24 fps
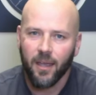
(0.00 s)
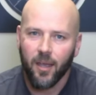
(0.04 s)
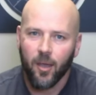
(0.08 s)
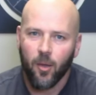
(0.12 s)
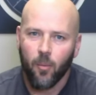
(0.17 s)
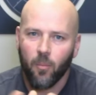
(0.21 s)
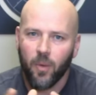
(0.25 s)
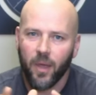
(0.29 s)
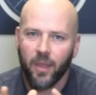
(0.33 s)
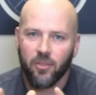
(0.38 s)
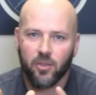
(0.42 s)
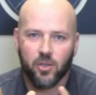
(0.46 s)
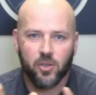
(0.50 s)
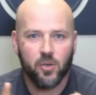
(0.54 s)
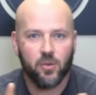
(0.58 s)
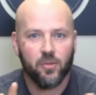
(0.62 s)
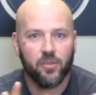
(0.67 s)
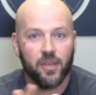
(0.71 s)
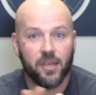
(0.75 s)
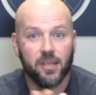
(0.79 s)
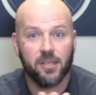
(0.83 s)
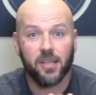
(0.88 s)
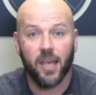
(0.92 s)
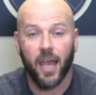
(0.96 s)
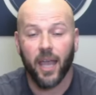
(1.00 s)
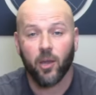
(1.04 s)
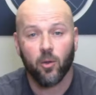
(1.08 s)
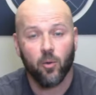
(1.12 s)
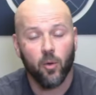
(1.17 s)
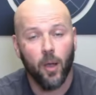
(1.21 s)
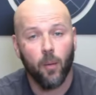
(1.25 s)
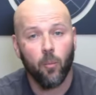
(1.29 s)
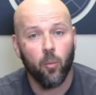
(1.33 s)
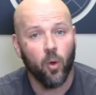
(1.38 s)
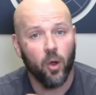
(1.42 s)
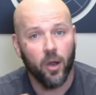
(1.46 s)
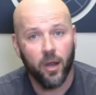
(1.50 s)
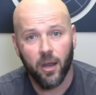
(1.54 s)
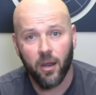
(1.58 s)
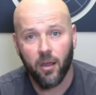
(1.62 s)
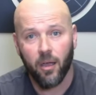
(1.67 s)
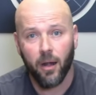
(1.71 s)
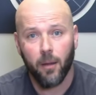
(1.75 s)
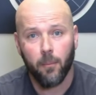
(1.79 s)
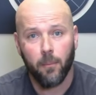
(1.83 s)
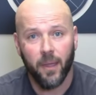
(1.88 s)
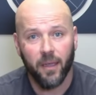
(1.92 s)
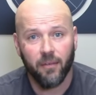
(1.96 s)
But the truth is, I grew up working
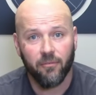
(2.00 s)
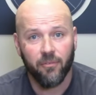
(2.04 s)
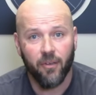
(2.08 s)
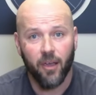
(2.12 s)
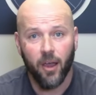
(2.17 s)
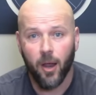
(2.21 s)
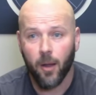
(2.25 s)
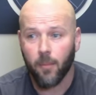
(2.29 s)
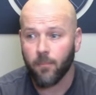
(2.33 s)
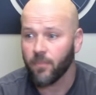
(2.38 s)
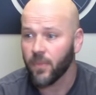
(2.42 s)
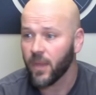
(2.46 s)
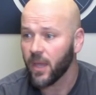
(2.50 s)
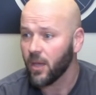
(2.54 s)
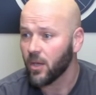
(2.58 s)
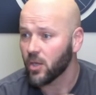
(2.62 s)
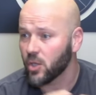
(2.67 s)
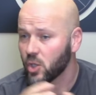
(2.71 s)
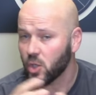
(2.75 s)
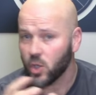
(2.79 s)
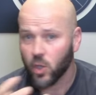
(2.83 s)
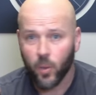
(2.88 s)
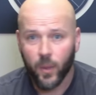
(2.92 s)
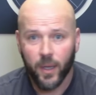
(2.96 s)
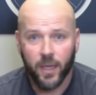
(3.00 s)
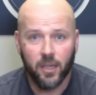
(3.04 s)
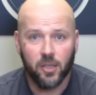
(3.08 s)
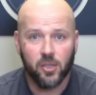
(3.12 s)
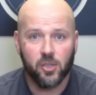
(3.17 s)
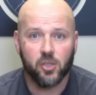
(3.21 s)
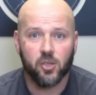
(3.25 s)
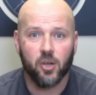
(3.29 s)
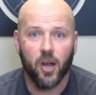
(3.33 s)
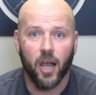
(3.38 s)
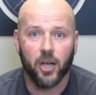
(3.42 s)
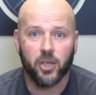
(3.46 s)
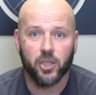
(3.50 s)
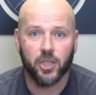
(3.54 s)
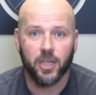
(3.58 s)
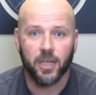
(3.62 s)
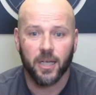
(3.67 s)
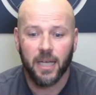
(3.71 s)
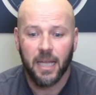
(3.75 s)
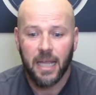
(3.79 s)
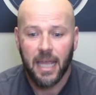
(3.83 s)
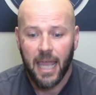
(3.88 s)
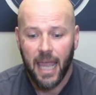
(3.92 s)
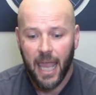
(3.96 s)
on a pig farm, doing
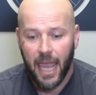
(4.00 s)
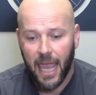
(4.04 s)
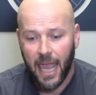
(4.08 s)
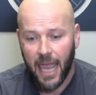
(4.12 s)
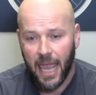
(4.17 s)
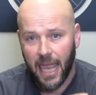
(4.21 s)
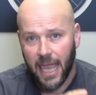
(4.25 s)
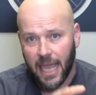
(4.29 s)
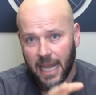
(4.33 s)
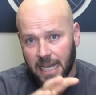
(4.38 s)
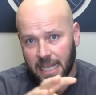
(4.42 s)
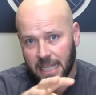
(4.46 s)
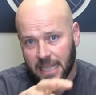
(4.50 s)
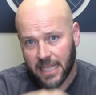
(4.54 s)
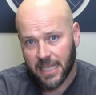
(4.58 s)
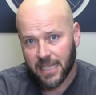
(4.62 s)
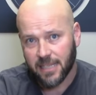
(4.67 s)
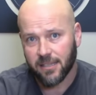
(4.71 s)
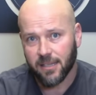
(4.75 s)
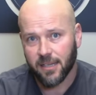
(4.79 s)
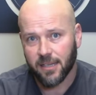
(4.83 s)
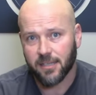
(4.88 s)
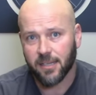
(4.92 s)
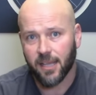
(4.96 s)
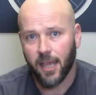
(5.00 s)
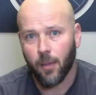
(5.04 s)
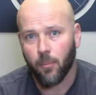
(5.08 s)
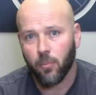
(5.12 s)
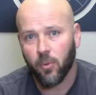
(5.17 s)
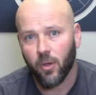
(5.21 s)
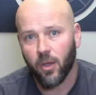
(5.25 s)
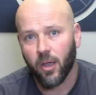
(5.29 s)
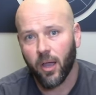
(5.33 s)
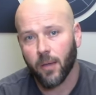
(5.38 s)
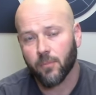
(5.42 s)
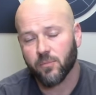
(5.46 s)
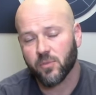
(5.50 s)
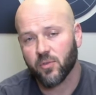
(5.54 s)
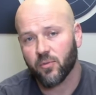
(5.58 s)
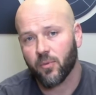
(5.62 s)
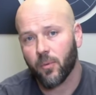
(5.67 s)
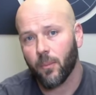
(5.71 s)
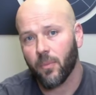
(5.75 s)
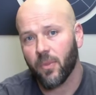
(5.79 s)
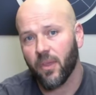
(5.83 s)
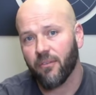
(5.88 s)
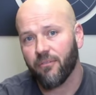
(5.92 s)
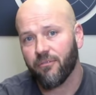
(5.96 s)
construction, and this example comes
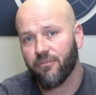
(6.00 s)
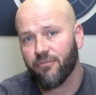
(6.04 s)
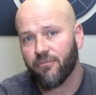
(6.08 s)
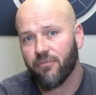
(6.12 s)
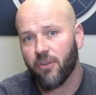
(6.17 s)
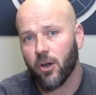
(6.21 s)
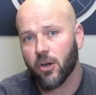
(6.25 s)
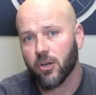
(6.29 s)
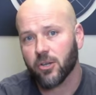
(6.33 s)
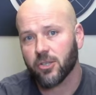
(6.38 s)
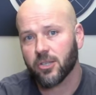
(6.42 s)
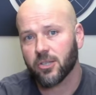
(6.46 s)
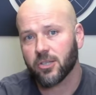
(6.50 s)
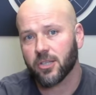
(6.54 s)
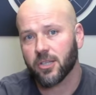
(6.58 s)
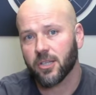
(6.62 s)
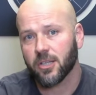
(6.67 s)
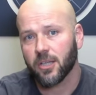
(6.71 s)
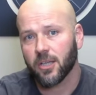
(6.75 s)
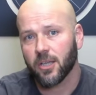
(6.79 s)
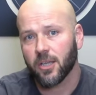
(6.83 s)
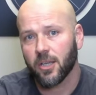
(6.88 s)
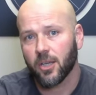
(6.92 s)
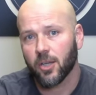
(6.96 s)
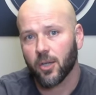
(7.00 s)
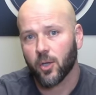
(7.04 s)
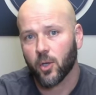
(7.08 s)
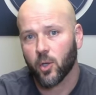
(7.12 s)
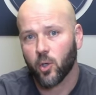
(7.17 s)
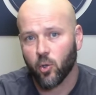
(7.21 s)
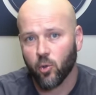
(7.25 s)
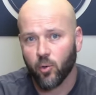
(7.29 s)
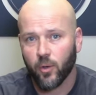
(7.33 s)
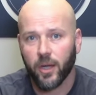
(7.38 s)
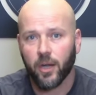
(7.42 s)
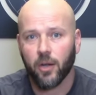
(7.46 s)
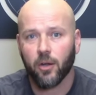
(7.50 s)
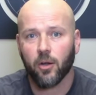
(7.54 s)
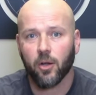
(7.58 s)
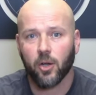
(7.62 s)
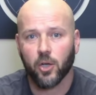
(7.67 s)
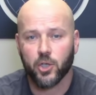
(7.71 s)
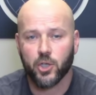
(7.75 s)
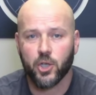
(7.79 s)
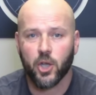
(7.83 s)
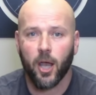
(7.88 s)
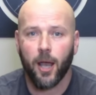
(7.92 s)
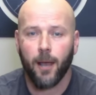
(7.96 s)
from the first career or
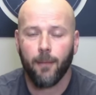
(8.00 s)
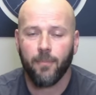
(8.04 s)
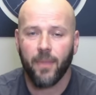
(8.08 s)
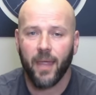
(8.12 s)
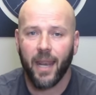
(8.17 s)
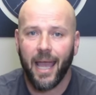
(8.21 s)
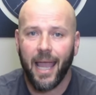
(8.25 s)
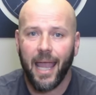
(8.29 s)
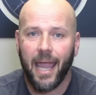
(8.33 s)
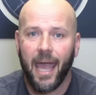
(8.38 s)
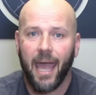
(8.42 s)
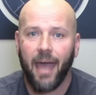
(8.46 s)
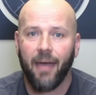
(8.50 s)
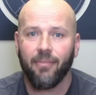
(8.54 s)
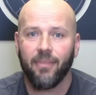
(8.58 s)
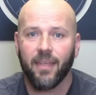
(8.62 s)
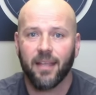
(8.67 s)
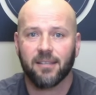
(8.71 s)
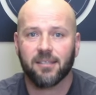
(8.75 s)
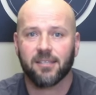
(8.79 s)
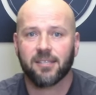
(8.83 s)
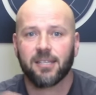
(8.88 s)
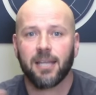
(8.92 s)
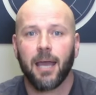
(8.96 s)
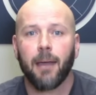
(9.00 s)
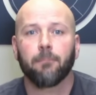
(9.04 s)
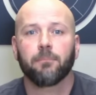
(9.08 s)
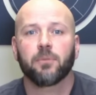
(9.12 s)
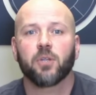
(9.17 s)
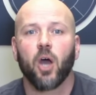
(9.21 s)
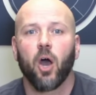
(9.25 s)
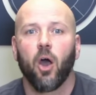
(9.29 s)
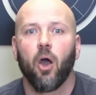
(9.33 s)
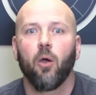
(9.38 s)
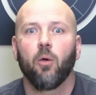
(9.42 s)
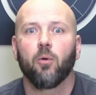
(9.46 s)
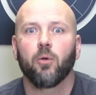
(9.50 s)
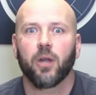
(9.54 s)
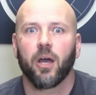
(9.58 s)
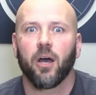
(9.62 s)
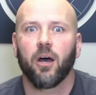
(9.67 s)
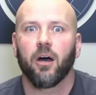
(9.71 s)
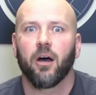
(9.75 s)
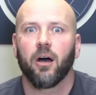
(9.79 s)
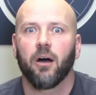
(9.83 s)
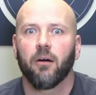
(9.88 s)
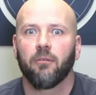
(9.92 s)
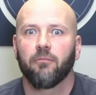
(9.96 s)
job that I had that stepped out
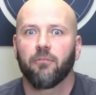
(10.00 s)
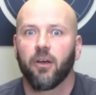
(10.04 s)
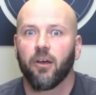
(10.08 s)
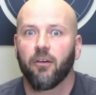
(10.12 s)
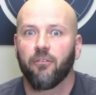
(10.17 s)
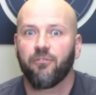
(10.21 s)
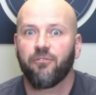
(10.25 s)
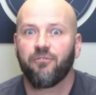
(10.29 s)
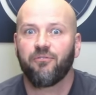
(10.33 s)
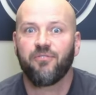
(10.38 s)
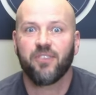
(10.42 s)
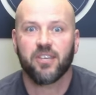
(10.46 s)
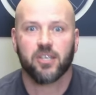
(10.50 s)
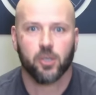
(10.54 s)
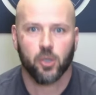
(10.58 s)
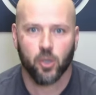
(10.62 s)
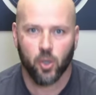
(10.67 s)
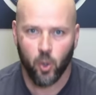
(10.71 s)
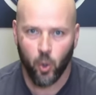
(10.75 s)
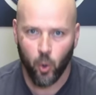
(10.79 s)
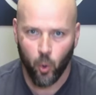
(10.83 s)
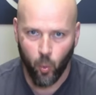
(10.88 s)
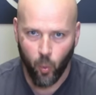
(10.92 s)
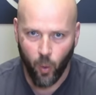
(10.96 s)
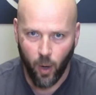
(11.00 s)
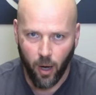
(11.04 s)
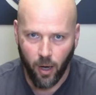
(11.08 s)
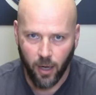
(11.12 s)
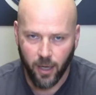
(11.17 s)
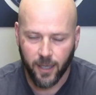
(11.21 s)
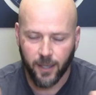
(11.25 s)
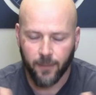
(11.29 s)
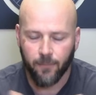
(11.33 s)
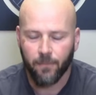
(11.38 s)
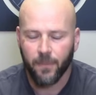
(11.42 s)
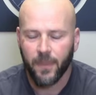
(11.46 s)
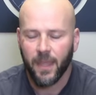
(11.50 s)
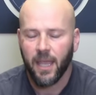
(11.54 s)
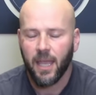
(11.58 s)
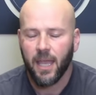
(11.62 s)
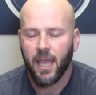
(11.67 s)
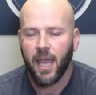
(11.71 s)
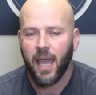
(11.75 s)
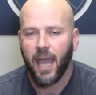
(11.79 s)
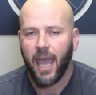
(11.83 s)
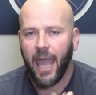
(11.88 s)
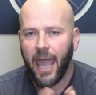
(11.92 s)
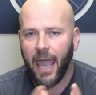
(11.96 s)
of physical work.
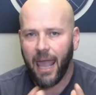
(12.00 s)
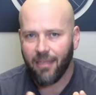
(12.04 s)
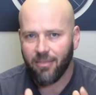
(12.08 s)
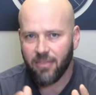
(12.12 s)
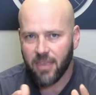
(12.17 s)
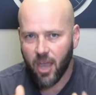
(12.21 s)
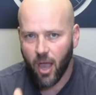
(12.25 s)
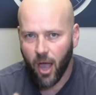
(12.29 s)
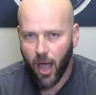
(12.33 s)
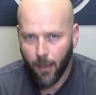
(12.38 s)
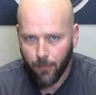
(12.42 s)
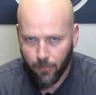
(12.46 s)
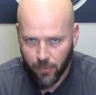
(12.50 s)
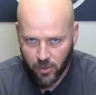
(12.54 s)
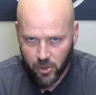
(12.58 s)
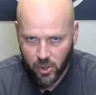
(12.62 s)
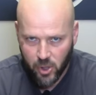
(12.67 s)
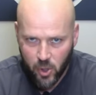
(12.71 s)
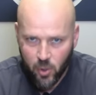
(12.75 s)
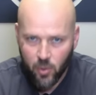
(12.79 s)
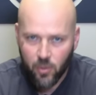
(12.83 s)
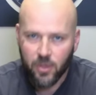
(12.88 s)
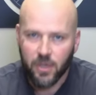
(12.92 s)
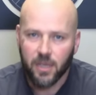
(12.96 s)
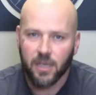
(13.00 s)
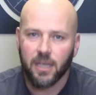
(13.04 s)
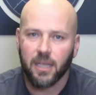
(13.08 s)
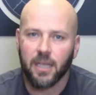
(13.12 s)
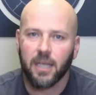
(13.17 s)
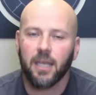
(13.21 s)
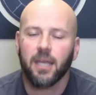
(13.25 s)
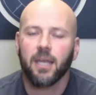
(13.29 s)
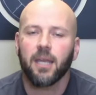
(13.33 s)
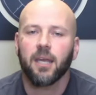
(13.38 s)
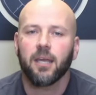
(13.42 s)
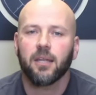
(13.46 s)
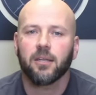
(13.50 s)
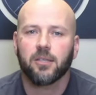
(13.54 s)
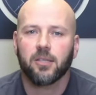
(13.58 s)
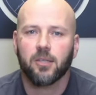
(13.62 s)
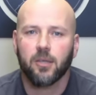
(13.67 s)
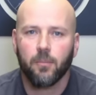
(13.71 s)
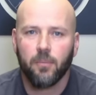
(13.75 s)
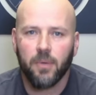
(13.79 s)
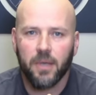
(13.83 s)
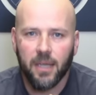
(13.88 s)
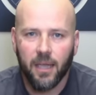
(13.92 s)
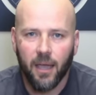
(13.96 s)
I had the opportunity
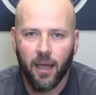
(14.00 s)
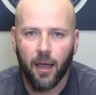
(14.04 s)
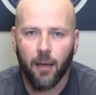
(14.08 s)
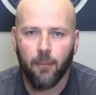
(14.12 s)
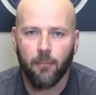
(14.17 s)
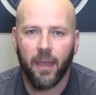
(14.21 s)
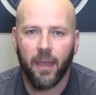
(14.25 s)
to become